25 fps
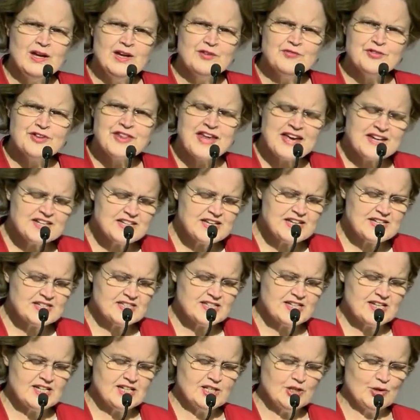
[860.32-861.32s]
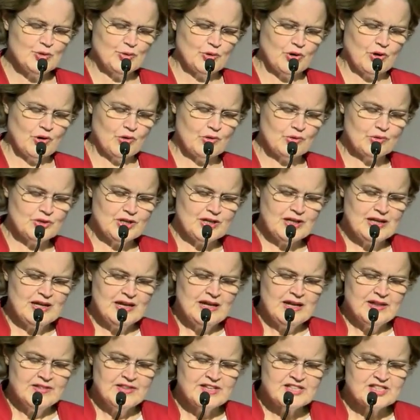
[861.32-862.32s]
For that 18-year-old,
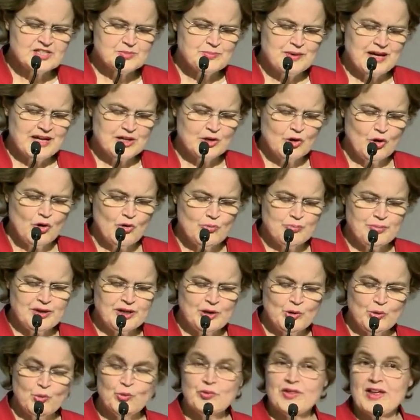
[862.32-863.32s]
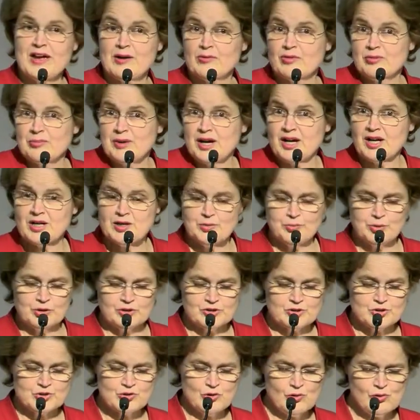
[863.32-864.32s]
this may not be all that
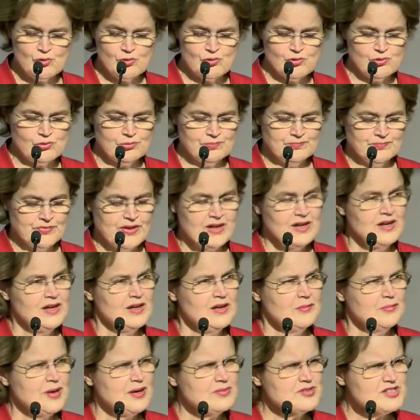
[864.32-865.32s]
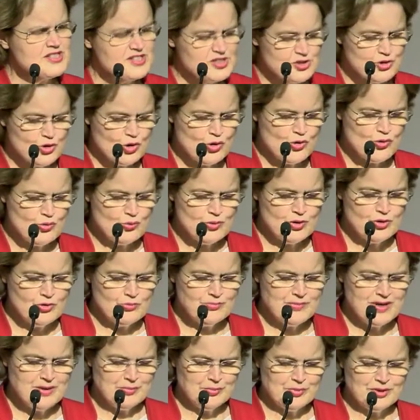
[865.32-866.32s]
remarkable at all. Perhaps there's no real
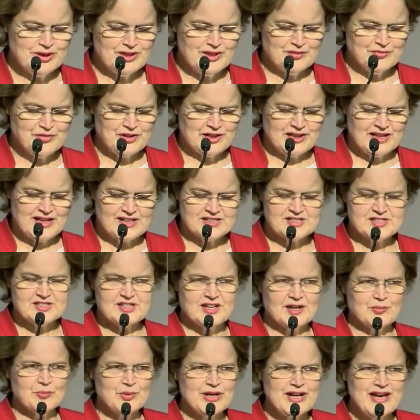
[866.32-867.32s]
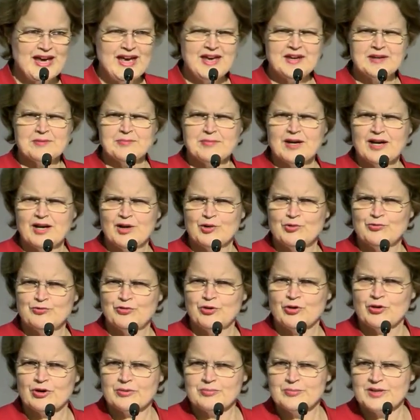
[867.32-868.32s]
memory of the last time we had a male
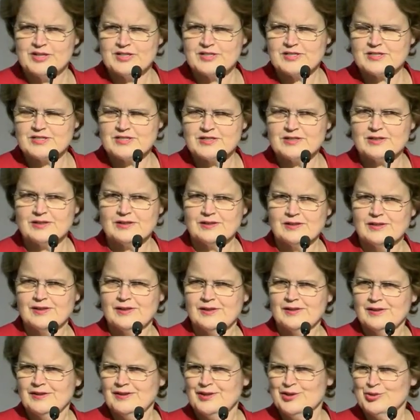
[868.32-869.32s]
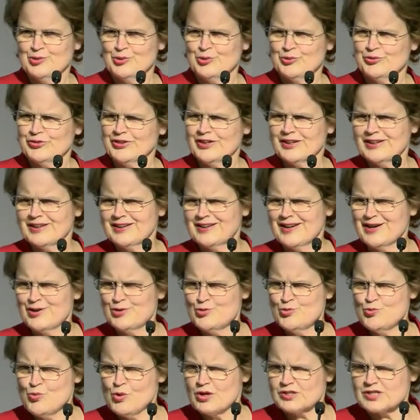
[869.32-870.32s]
foreign minister. You're all thinking, now,
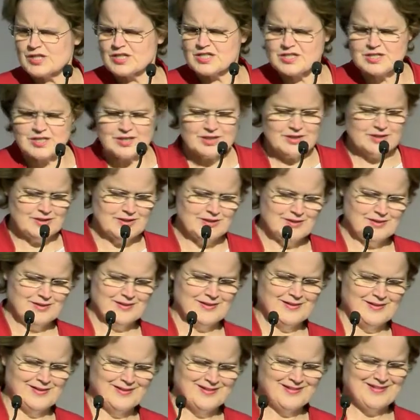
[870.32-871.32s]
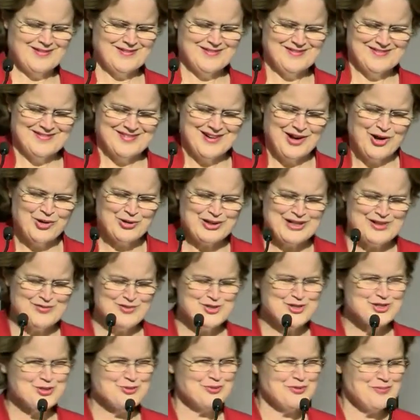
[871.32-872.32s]
who was it? I'll leave
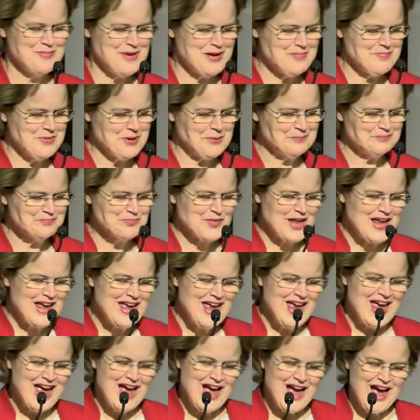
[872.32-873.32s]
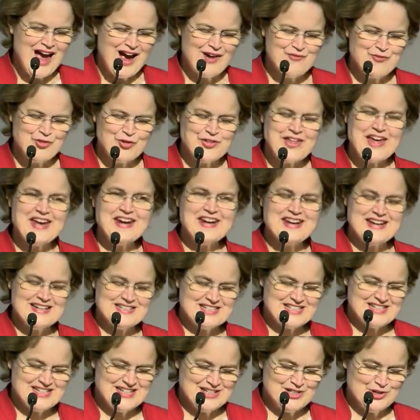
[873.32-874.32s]
you to remember. For that
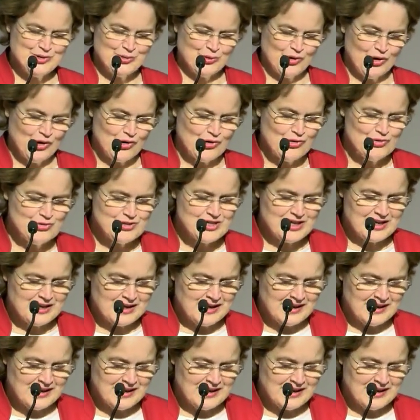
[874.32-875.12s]
18-year-old,